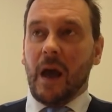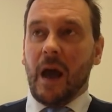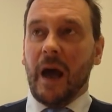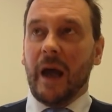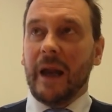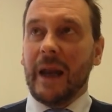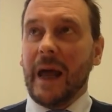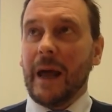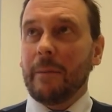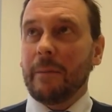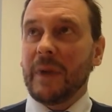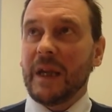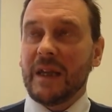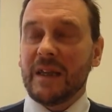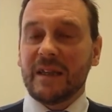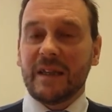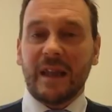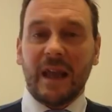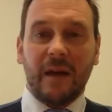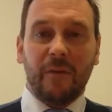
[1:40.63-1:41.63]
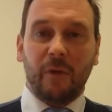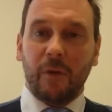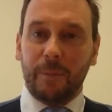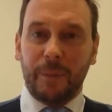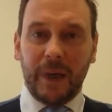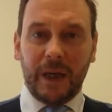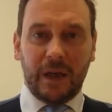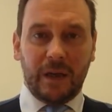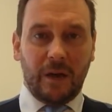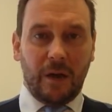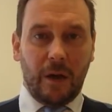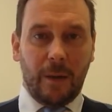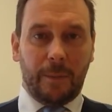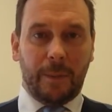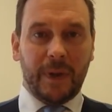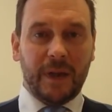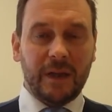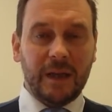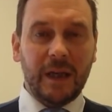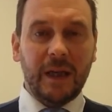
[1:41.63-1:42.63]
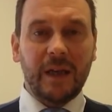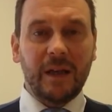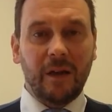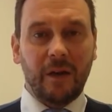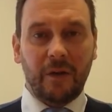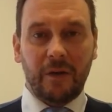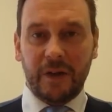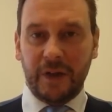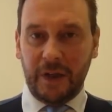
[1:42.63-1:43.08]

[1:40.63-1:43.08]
And uh, that means that I will pick a particular